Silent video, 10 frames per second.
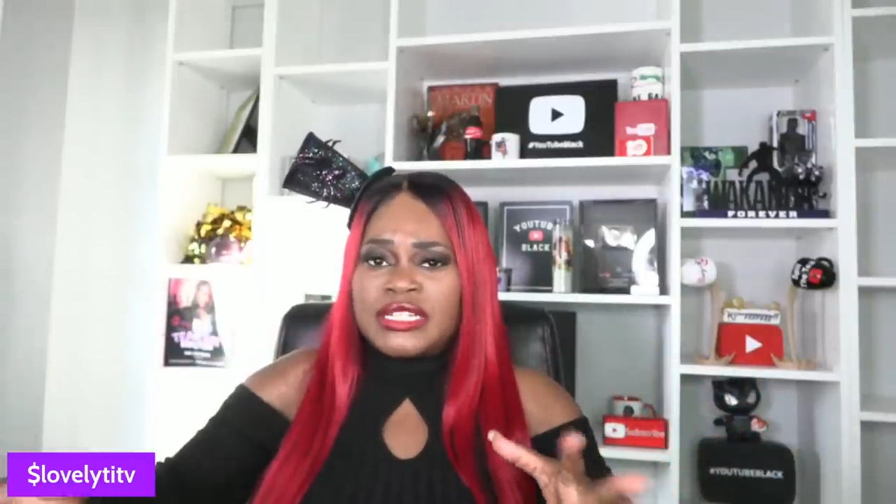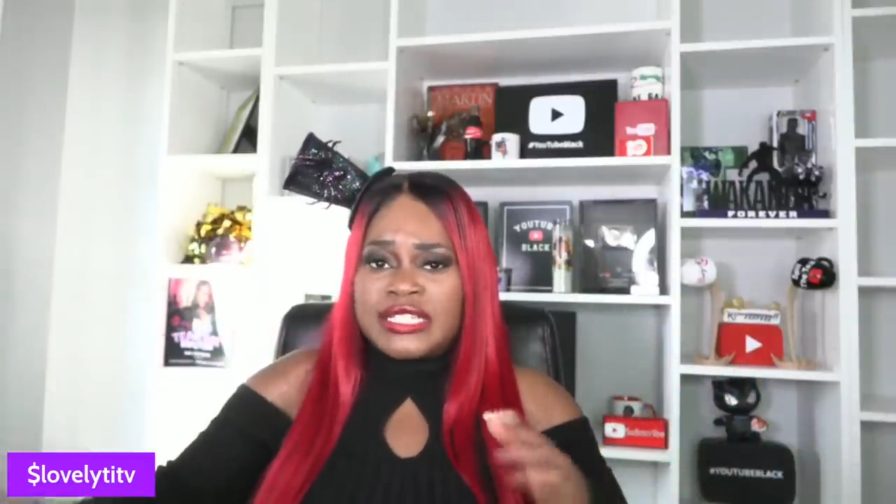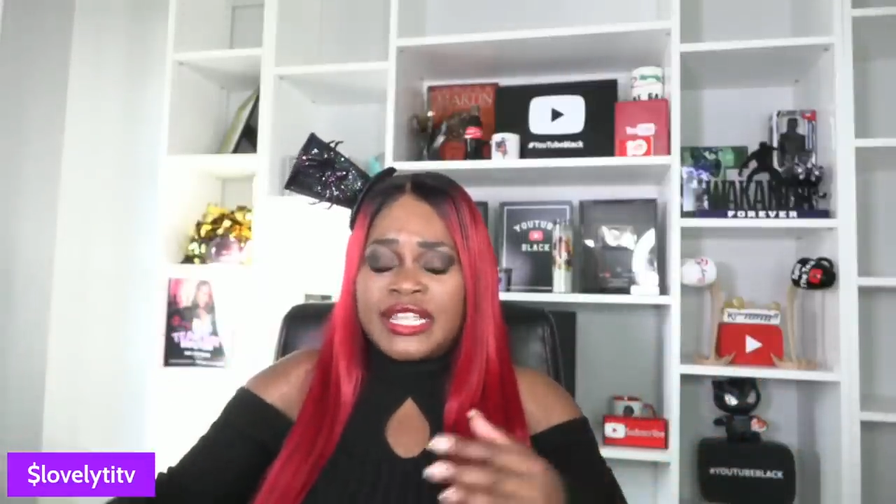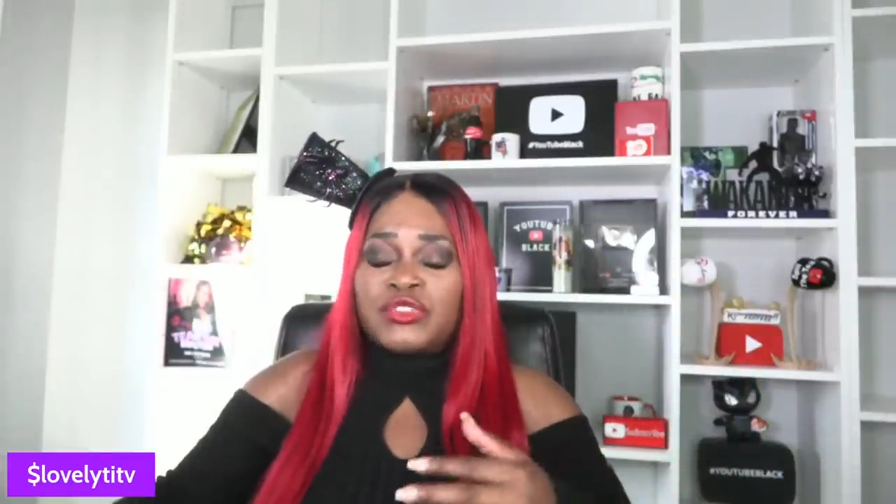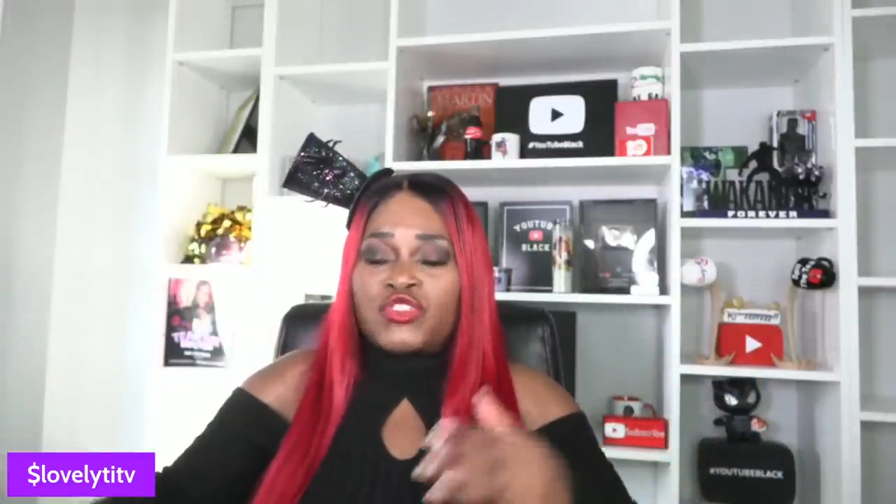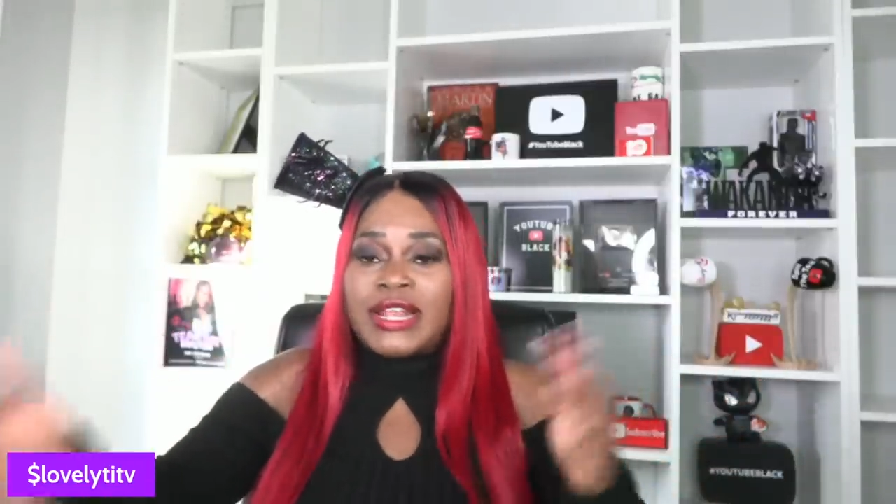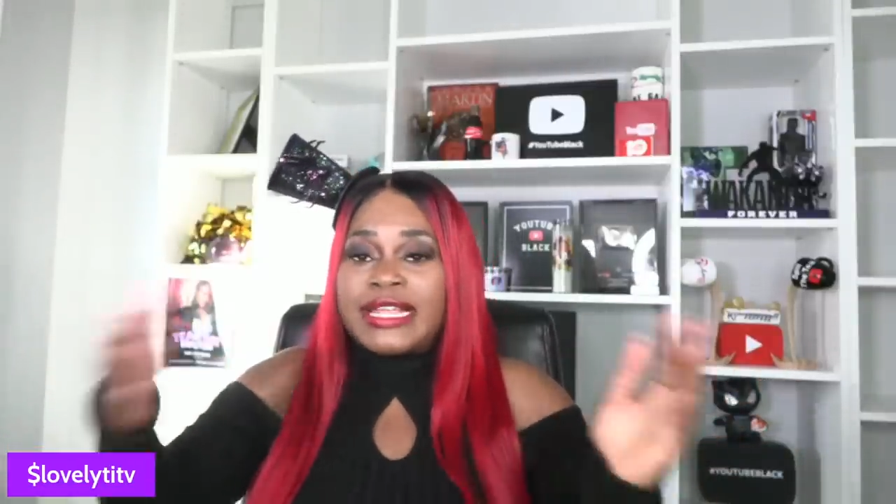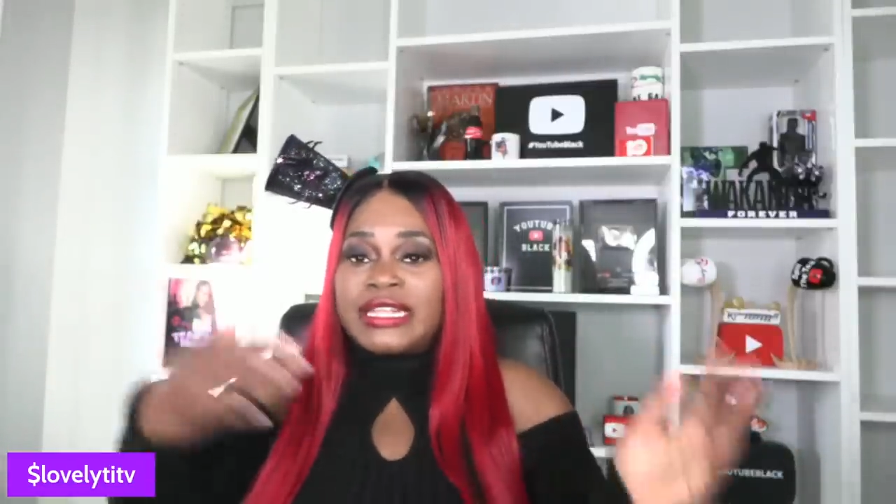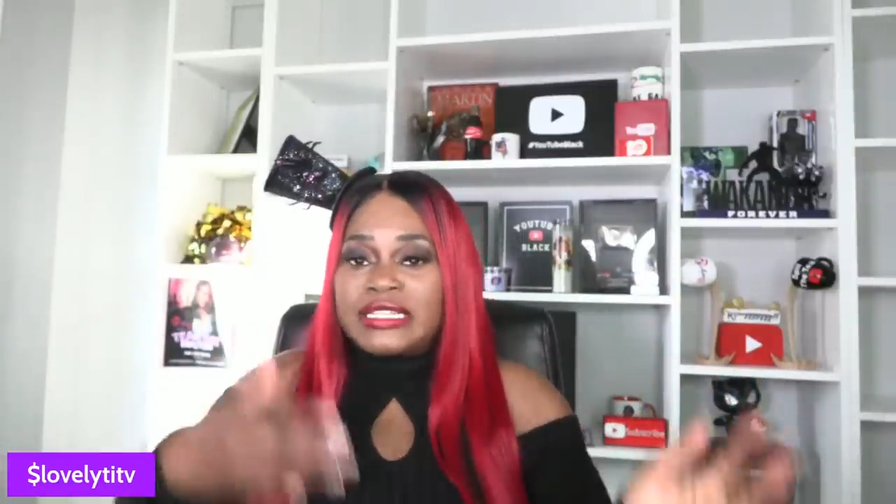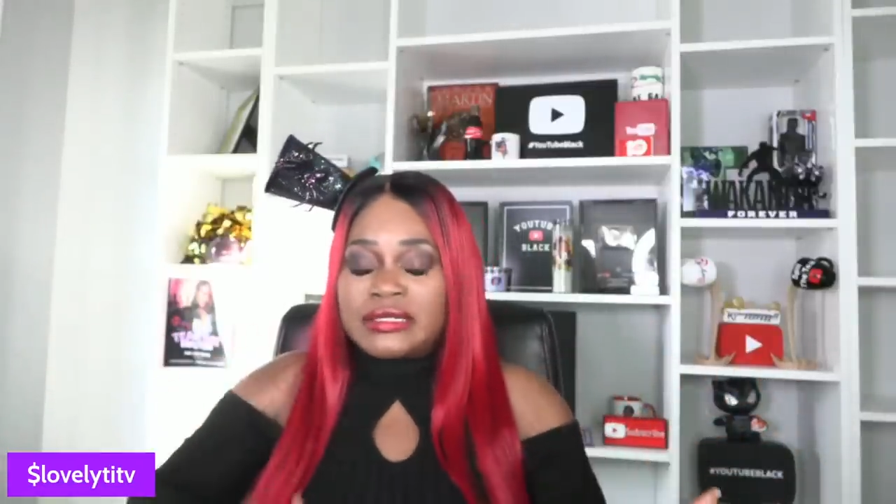because he was trying
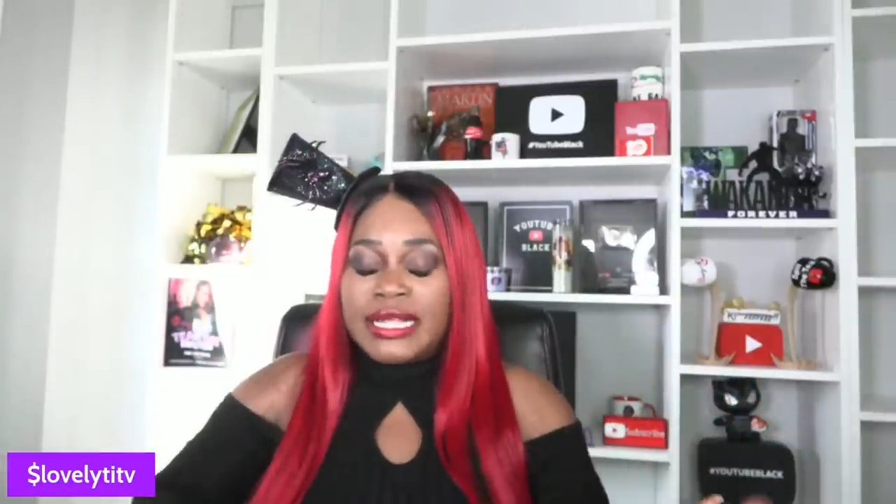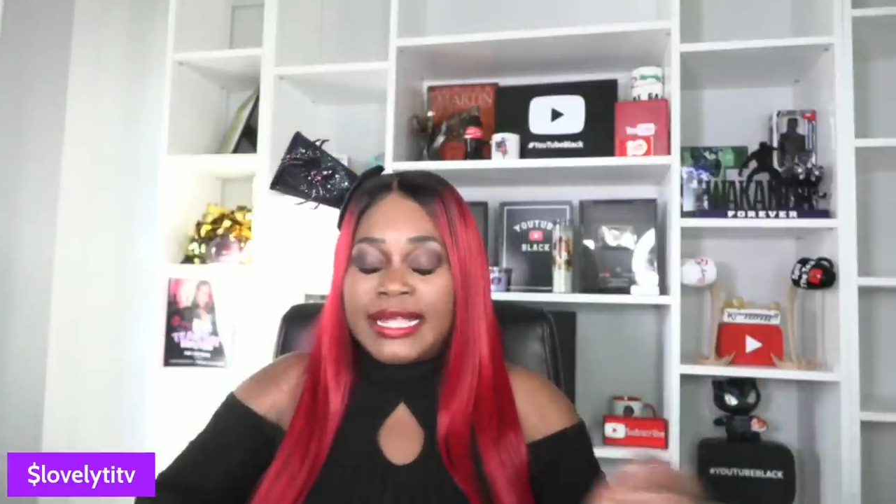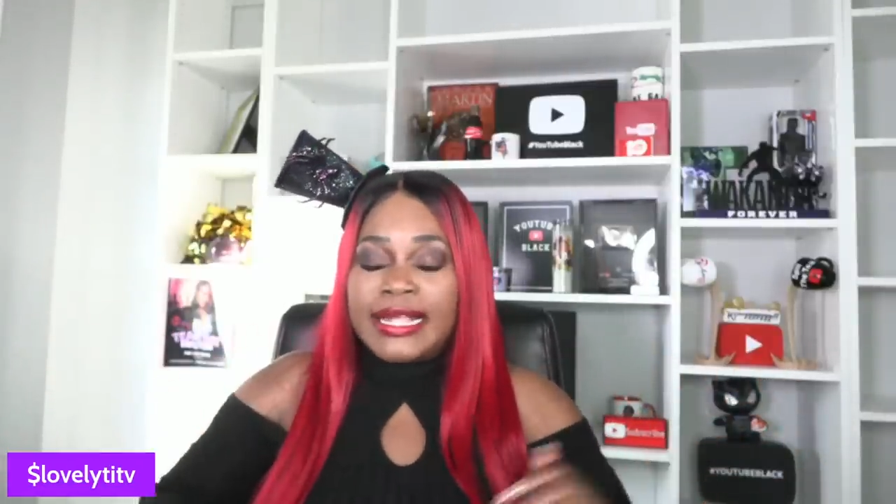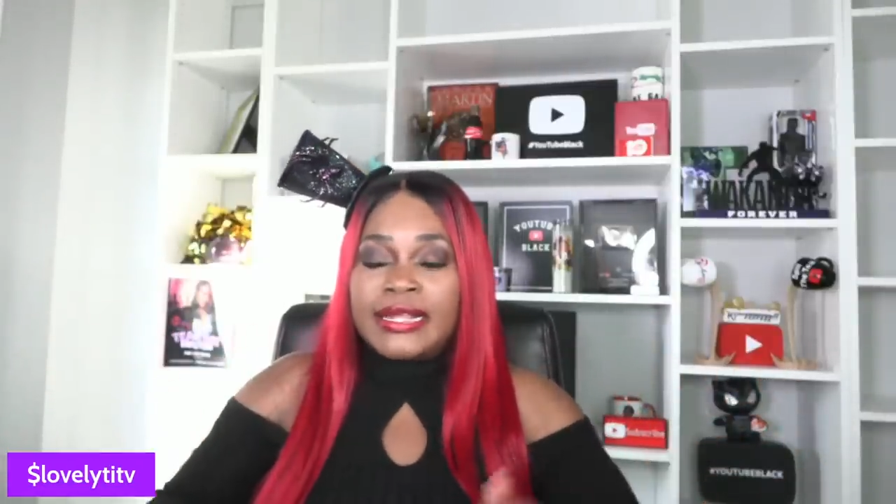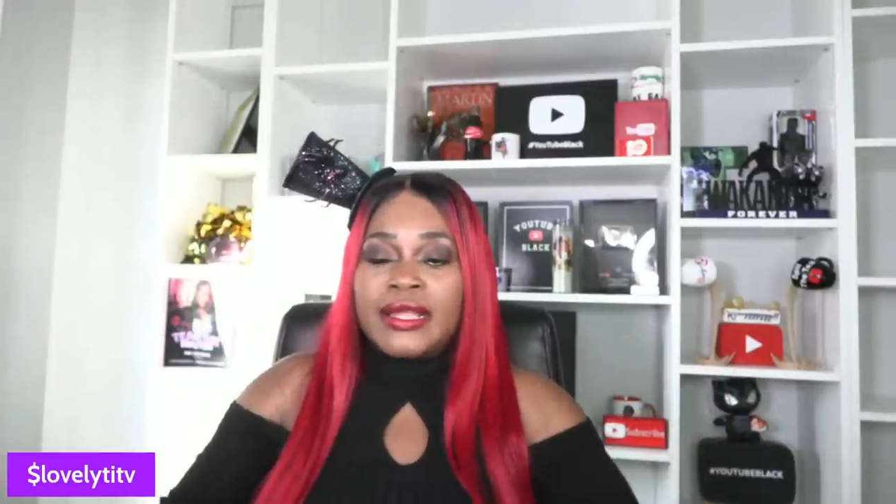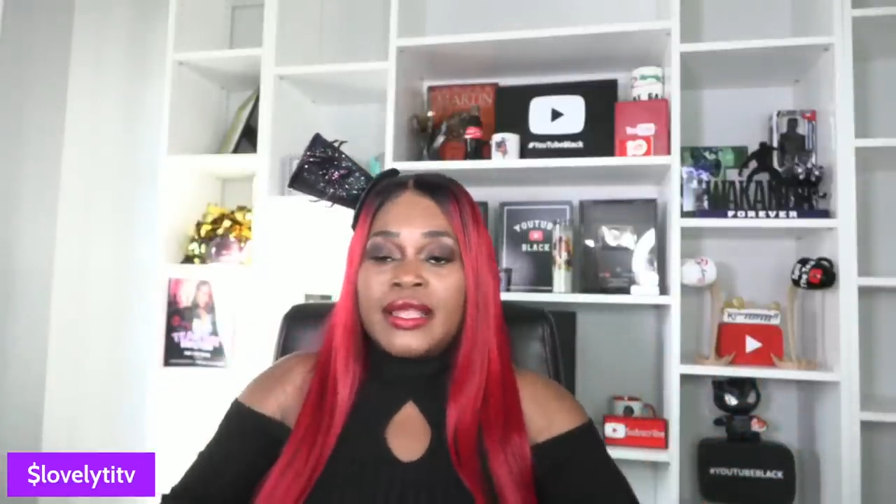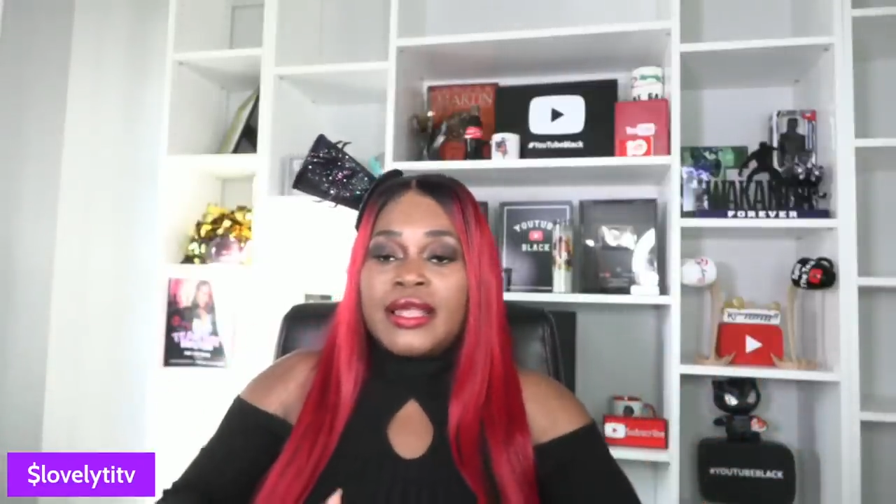to get it delayed.